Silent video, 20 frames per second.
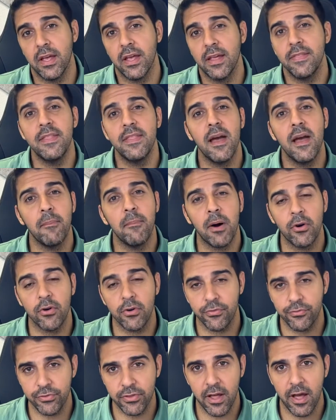The amount
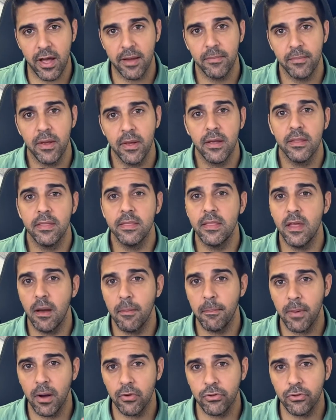of time, the
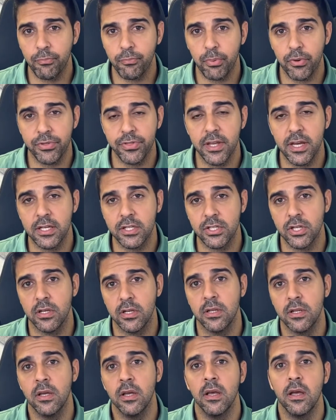amount of
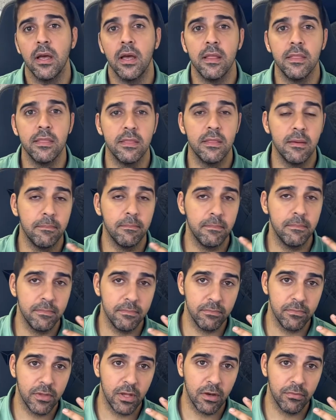protection, and
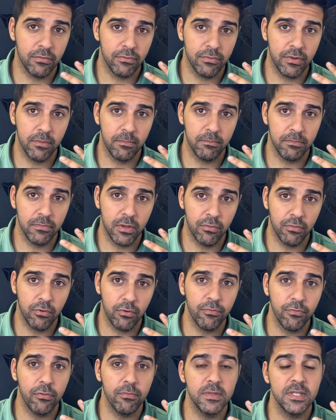the
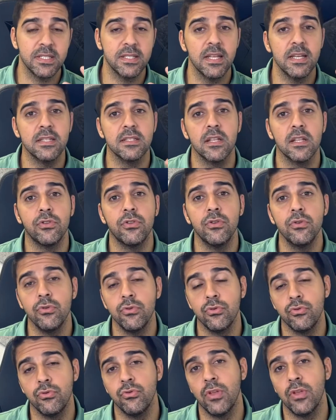room for mistakes that
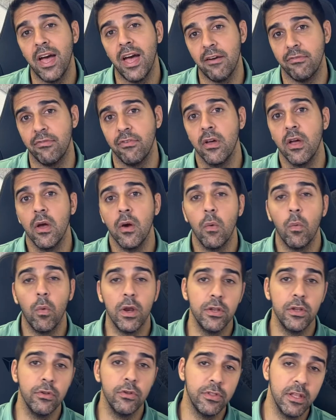you have
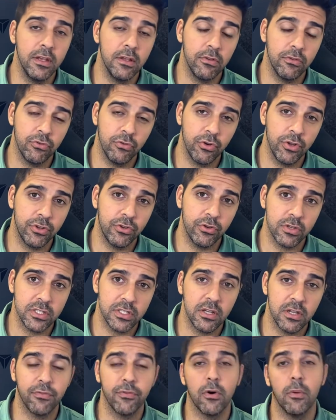when you do it
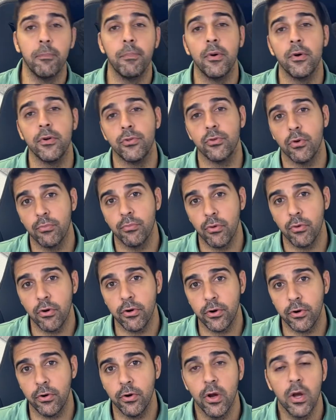yourself compared to a
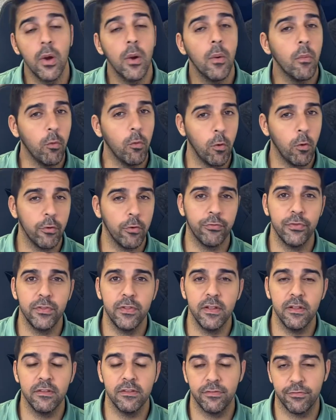broker, worth
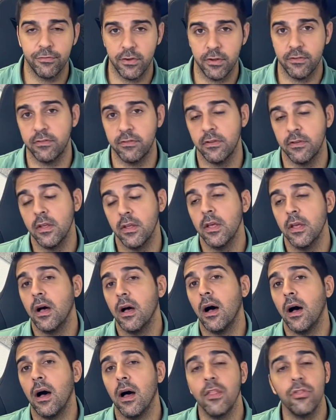these fees
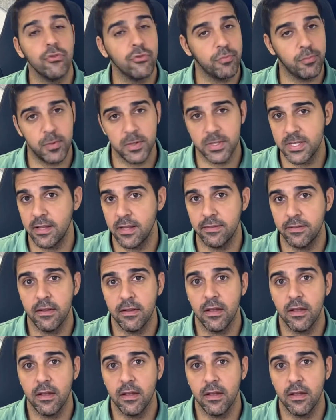100%.